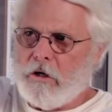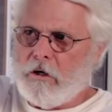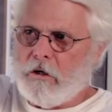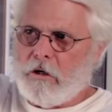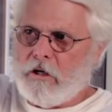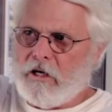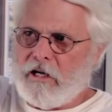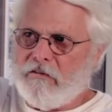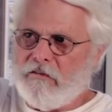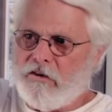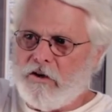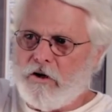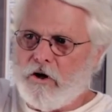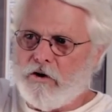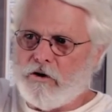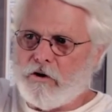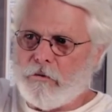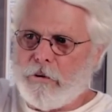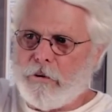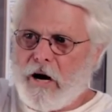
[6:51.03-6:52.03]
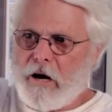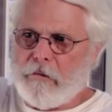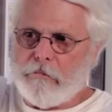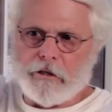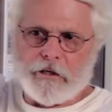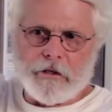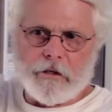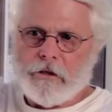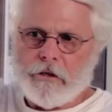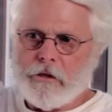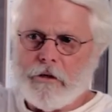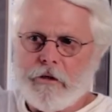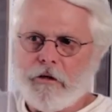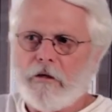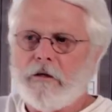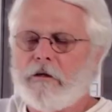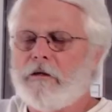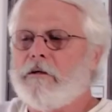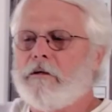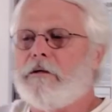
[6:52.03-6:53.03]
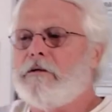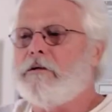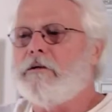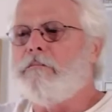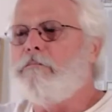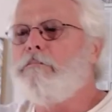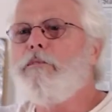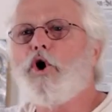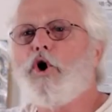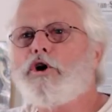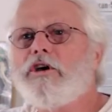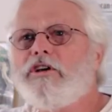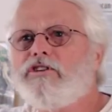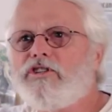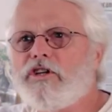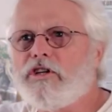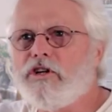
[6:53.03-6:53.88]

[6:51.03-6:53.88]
even though they're probably millions